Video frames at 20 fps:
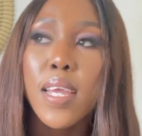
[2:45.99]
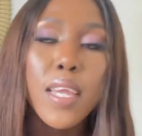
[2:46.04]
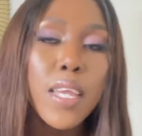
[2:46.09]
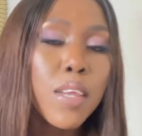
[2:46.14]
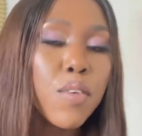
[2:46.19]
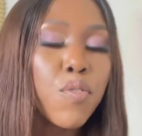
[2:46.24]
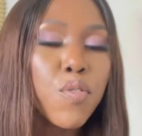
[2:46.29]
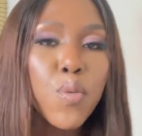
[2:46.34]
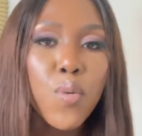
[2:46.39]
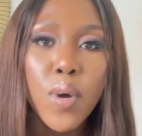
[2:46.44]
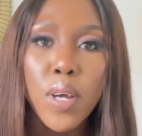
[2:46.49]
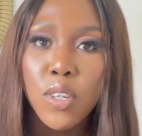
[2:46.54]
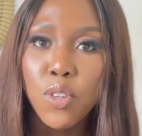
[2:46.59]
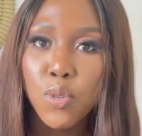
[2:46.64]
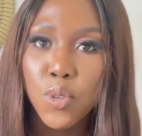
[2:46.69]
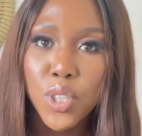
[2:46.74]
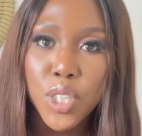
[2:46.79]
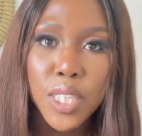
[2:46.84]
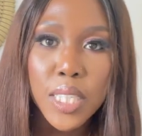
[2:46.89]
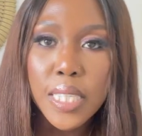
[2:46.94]
if you want to
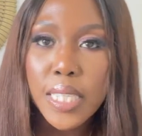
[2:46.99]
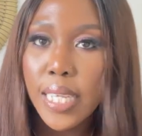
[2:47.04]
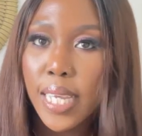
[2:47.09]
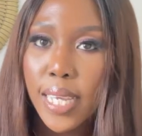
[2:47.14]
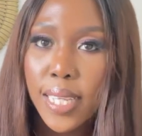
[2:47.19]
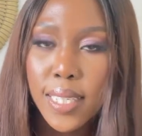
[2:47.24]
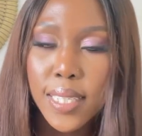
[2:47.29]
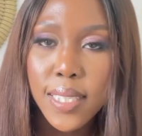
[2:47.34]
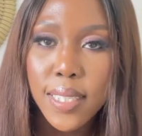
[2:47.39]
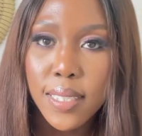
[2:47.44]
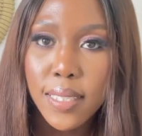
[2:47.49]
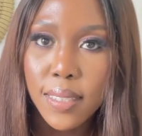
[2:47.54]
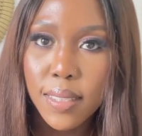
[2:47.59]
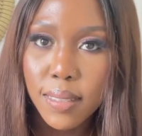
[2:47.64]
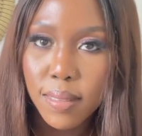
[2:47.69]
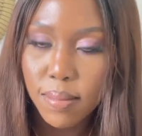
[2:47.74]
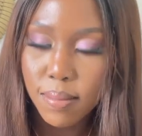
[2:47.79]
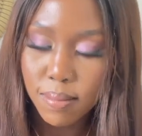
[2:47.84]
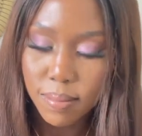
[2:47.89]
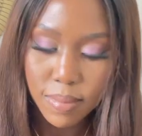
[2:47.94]
just get
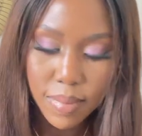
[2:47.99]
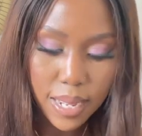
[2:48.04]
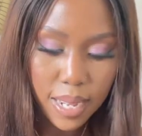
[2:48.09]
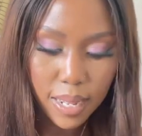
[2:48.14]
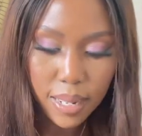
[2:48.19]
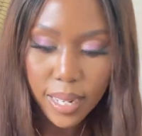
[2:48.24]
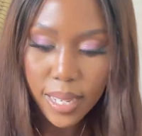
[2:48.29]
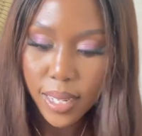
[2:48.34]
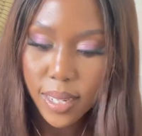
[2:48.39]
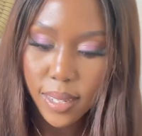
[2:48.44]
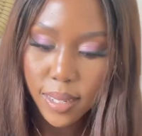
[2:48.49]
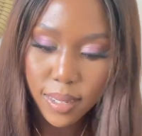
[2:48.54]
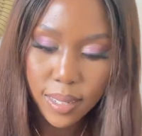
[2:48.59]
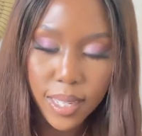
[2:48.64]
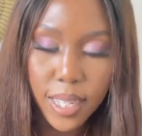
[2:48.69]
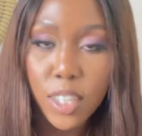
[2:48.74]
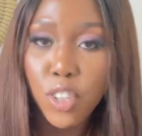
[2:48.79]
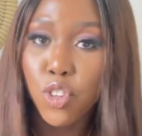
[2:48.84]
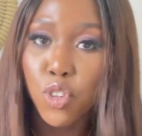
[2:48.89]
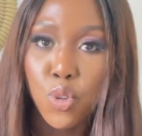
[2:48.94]
like
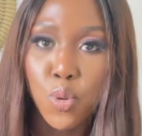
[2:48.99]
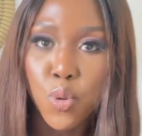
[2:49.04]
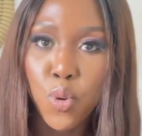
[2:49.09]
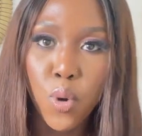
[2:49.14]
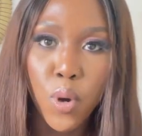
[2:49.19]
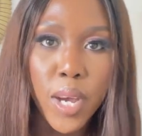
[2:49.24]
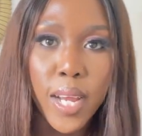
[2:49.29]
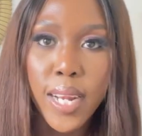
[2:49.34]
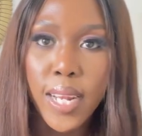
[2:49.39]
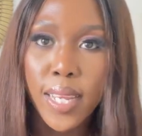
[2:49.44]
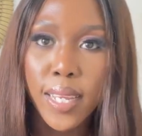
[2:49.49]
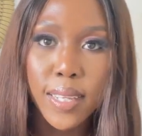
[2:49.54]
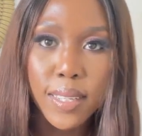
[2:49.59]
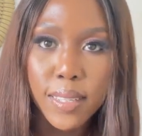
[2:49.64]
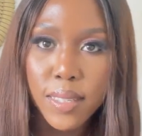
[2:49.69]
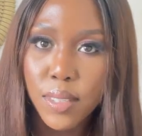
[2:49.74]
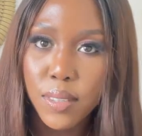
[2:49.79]
get to doha like